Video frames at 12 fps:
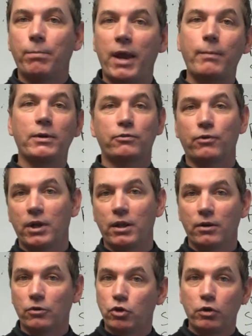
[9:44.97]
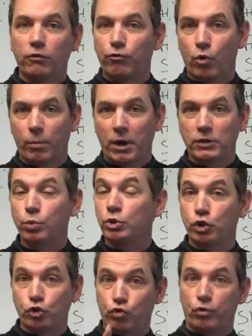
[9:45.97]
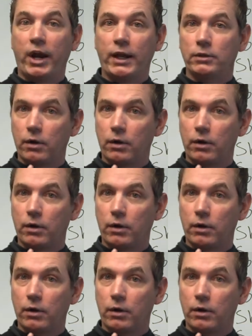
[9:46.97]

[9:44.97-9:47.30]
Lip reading: payments for another 2 to 4 months, which is great.